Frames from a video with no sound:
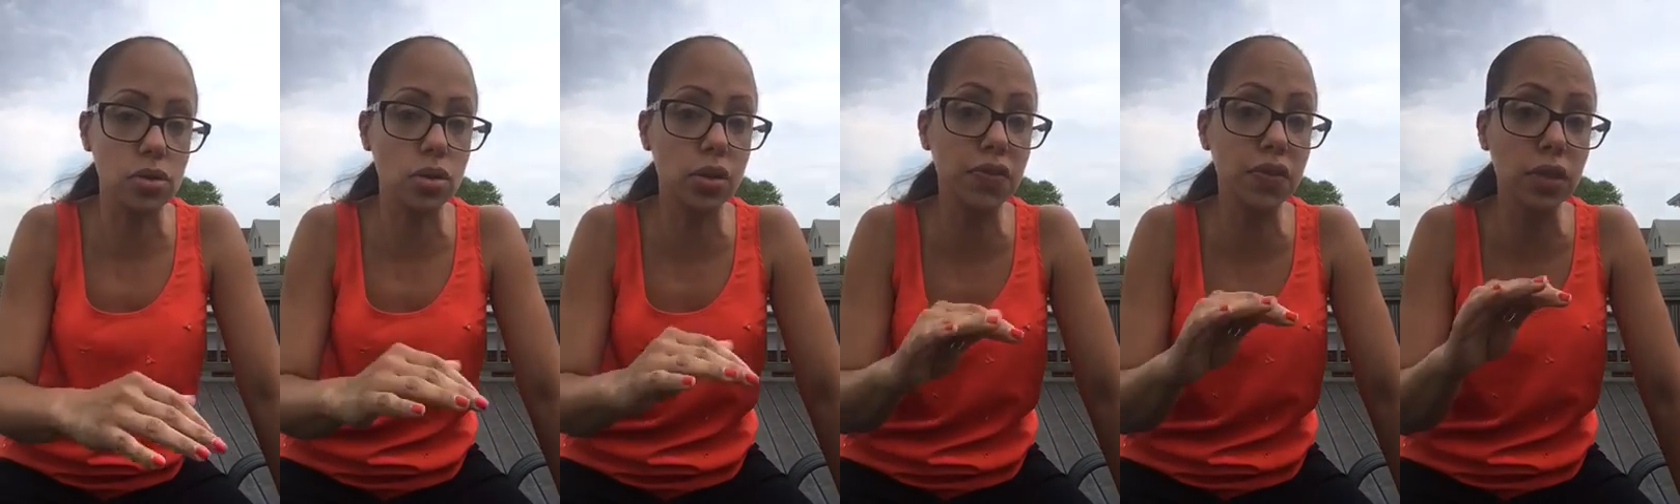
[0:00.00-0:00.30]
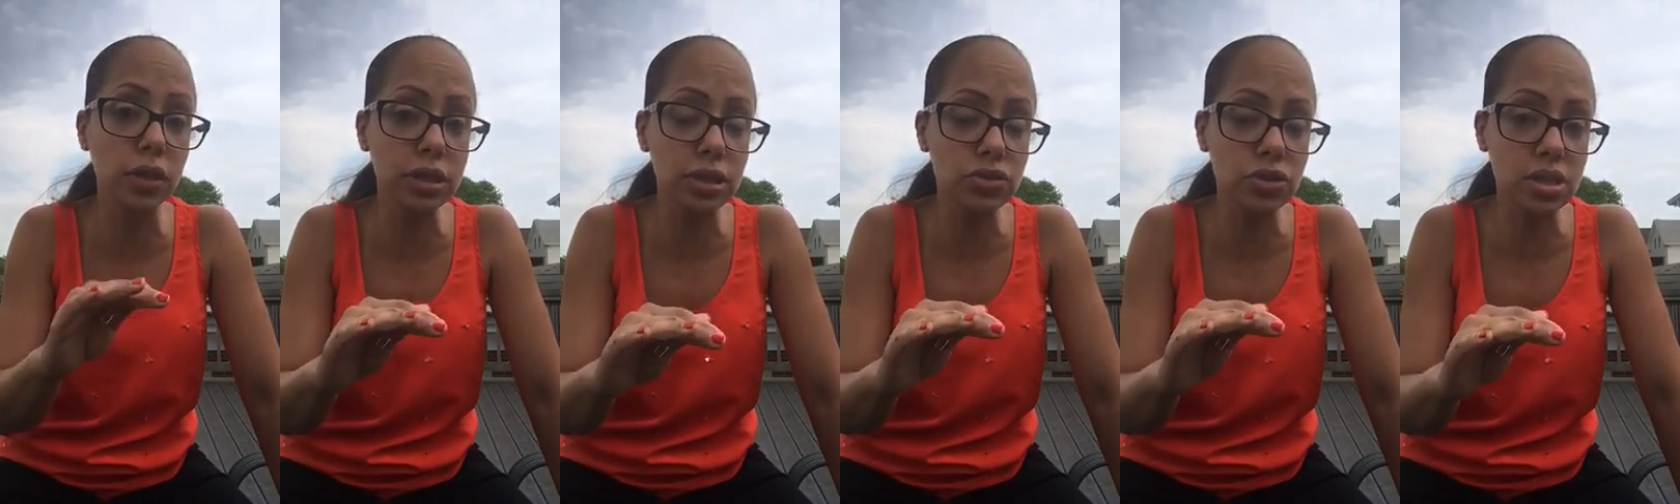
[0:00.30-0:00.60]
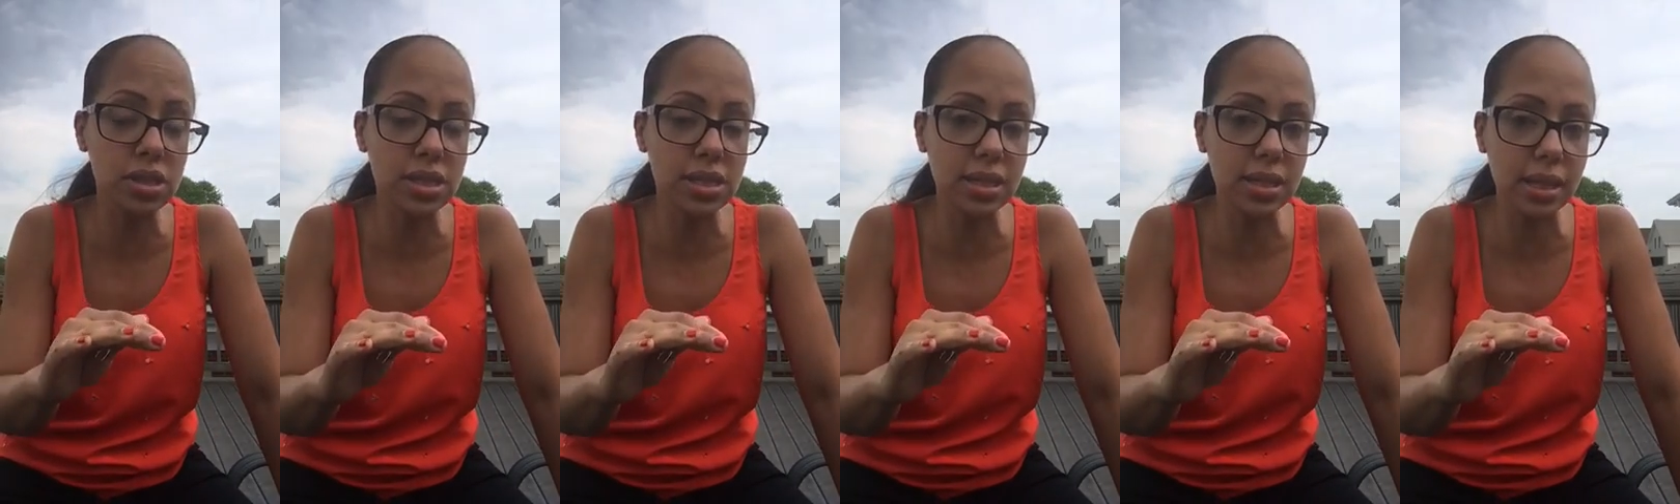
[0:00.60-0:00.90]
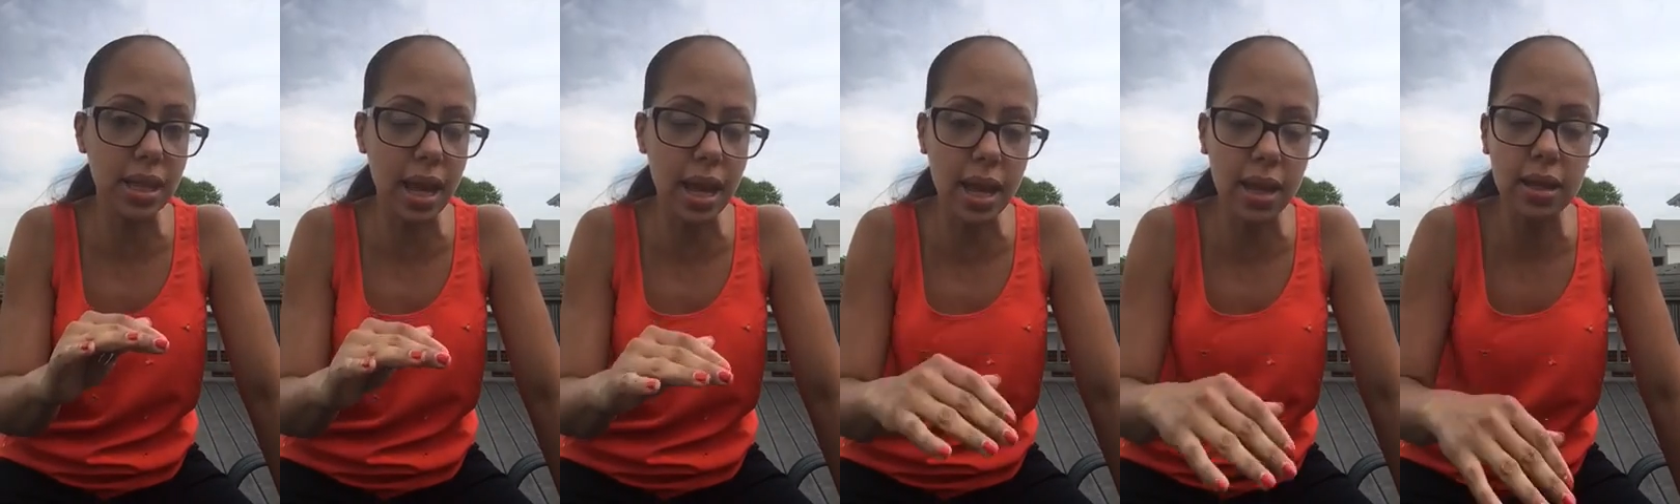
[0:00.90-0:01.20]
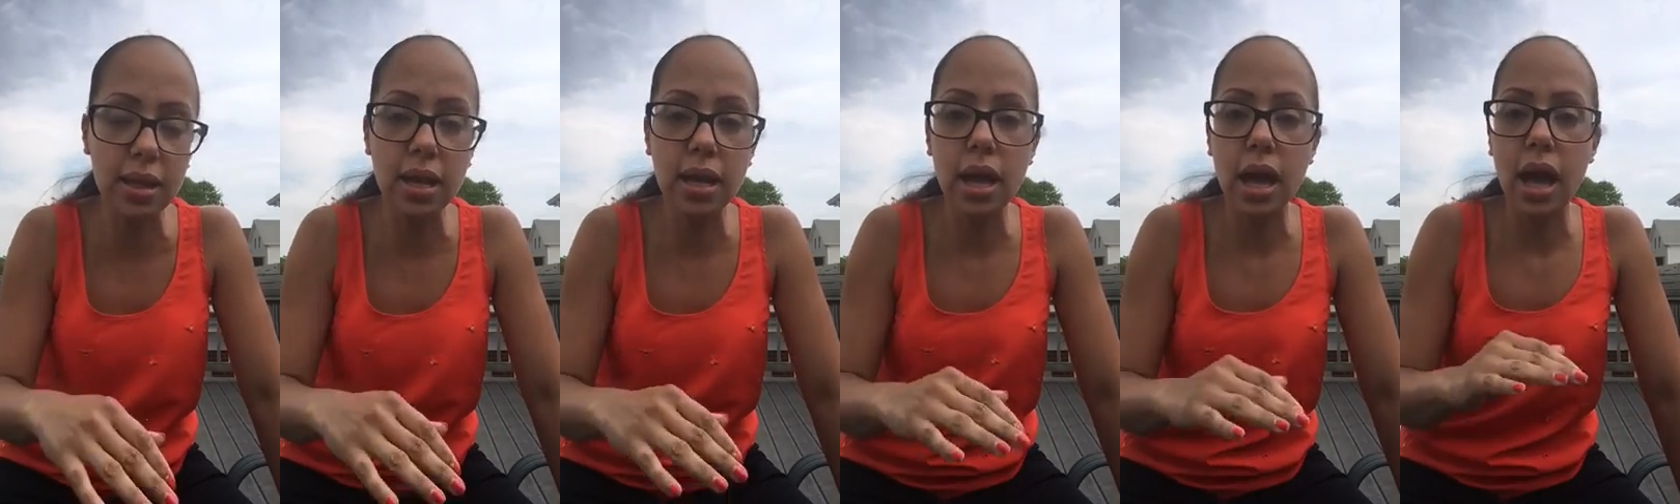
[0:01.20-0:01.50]
So if you're interested in
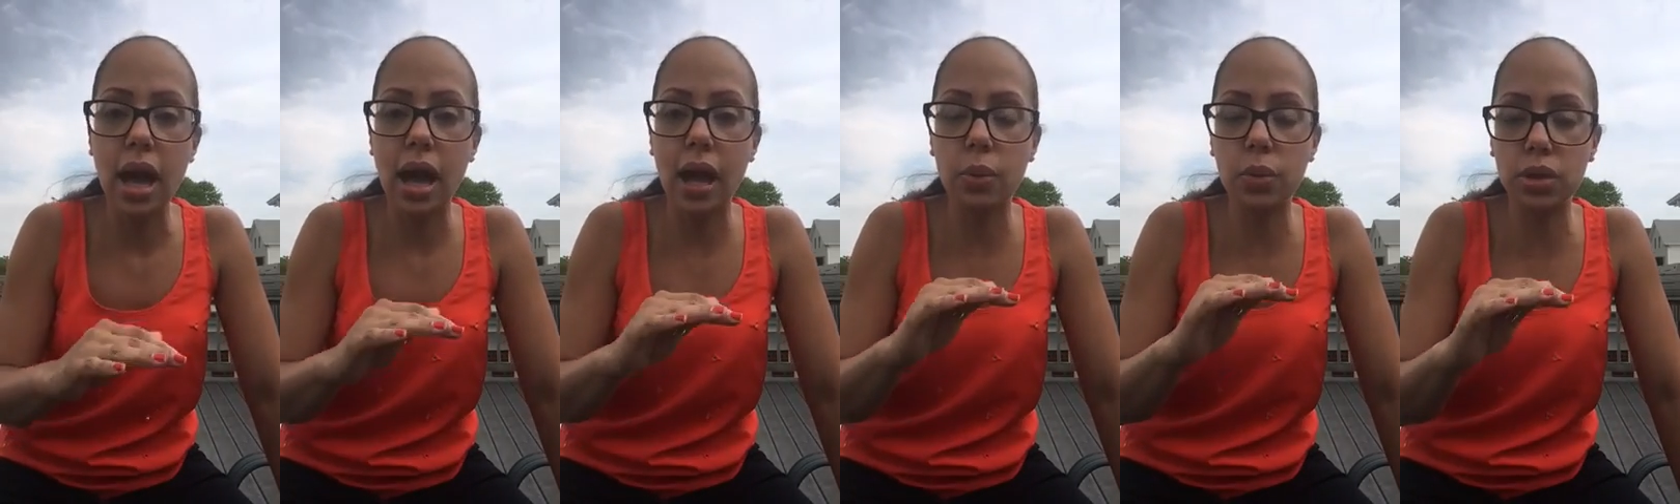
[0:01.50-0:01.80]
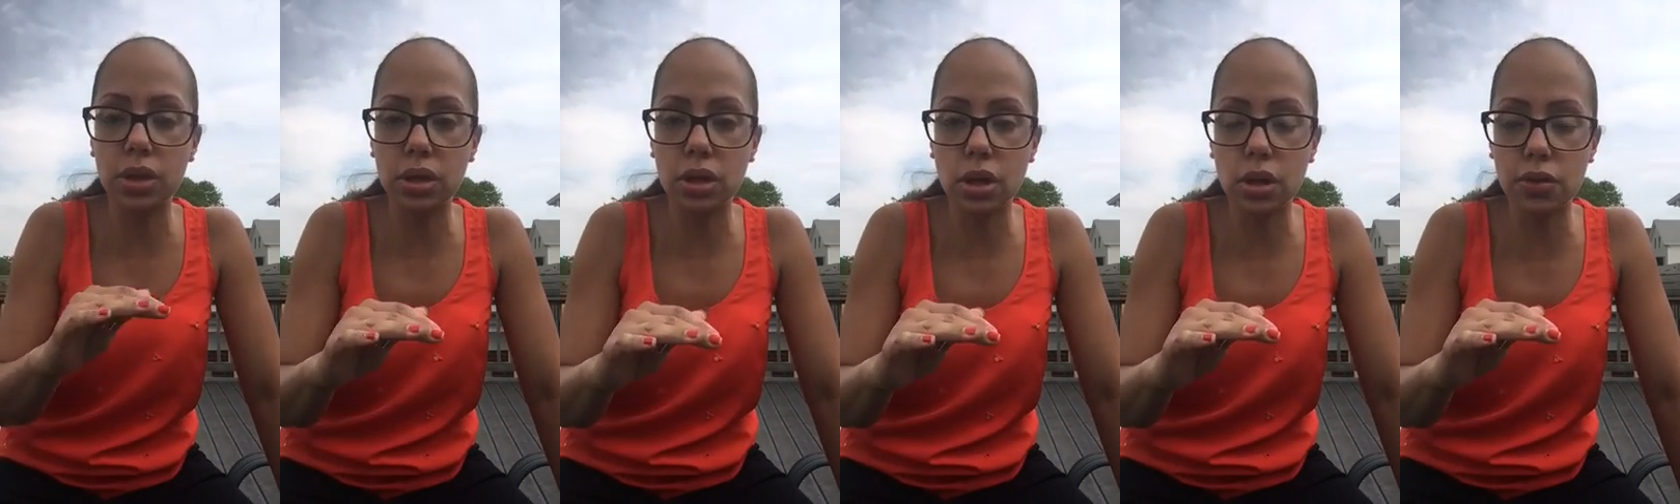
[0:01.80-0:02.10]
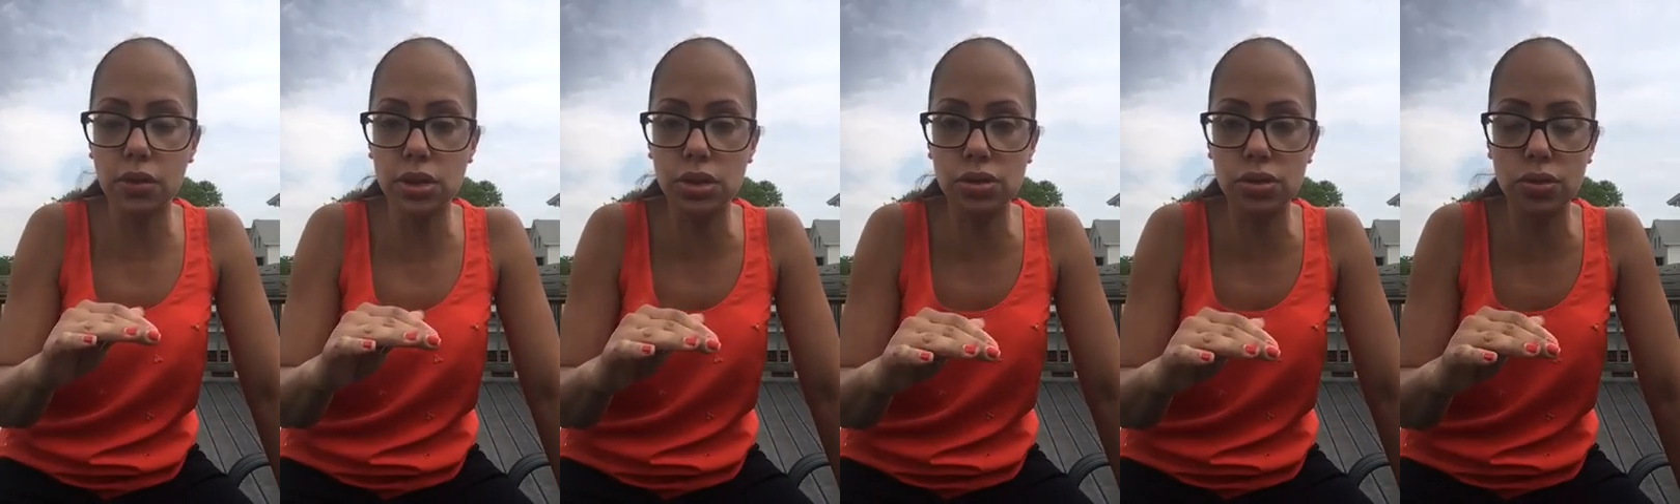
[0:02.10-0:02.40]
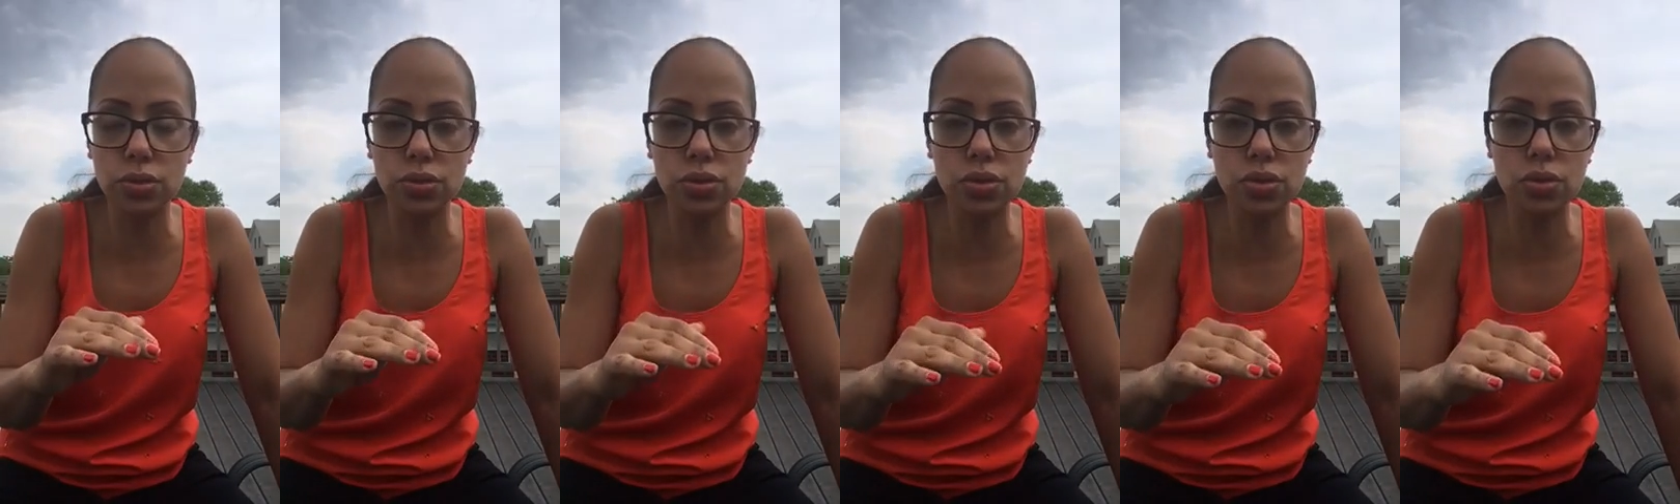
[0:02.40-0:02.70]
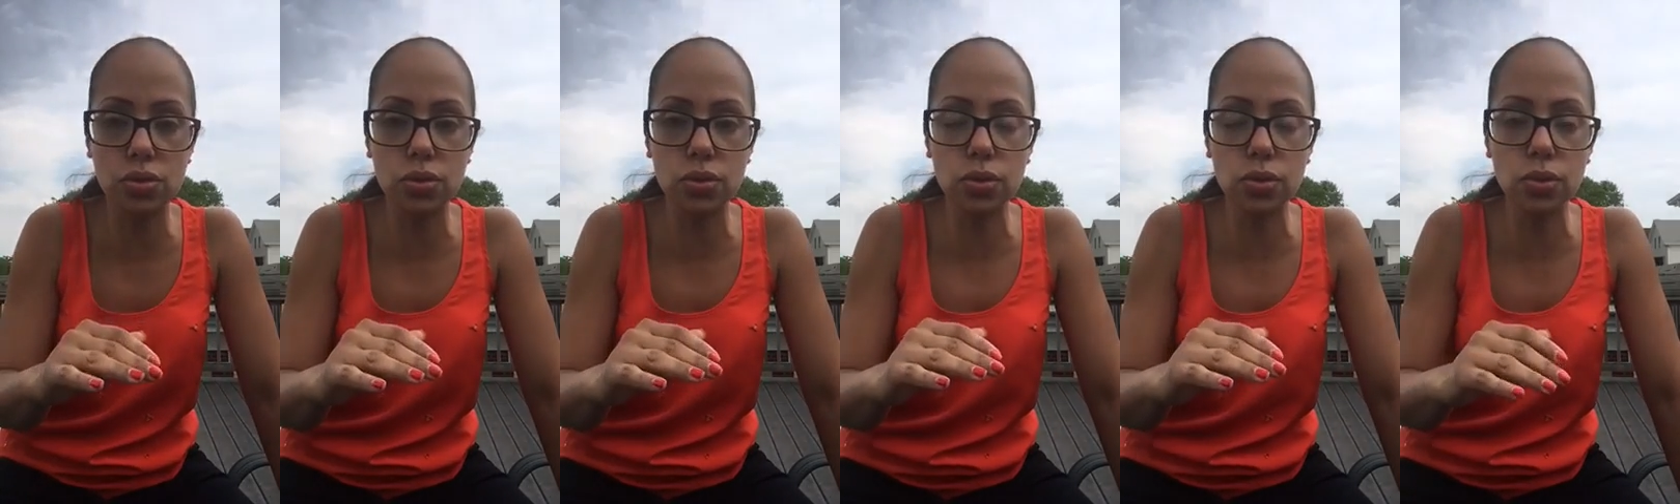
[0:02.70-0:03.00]
that, I would encourage you
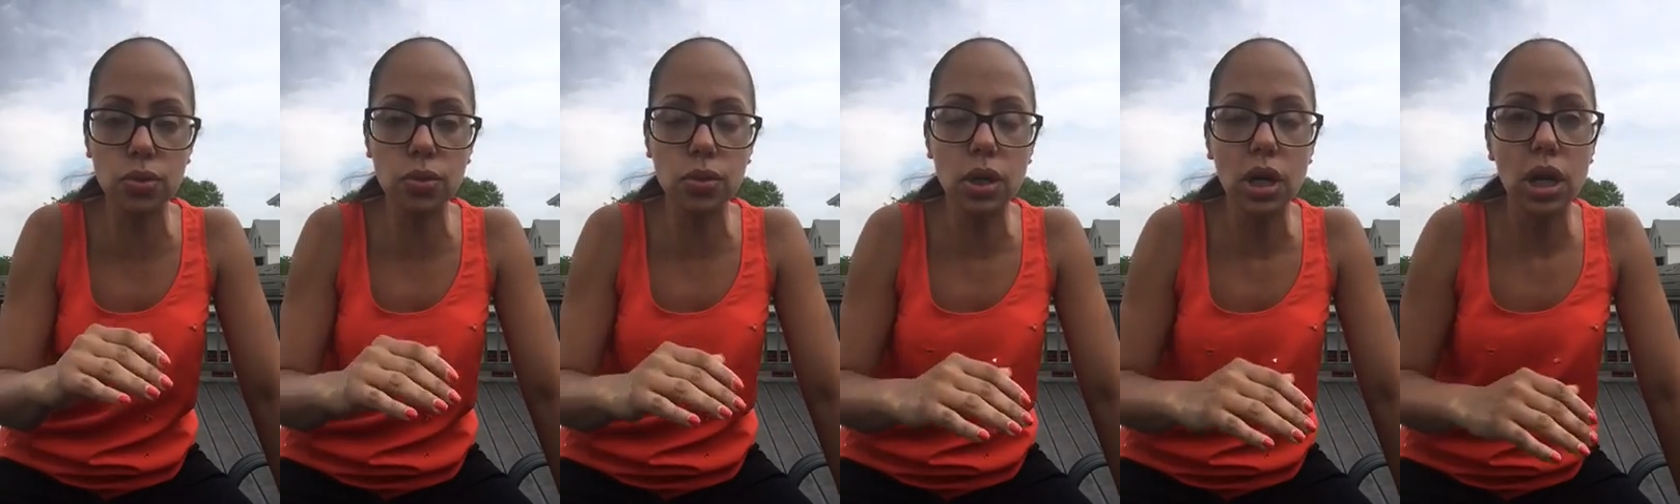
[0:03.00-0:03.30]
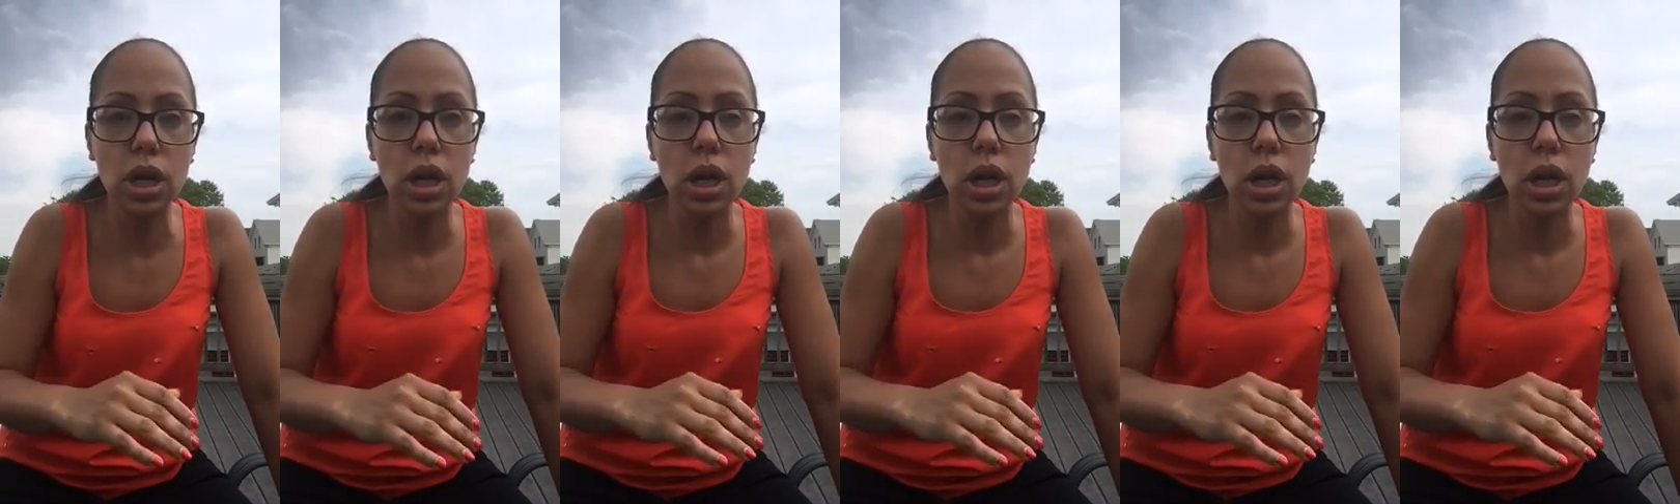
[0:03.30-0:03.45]
to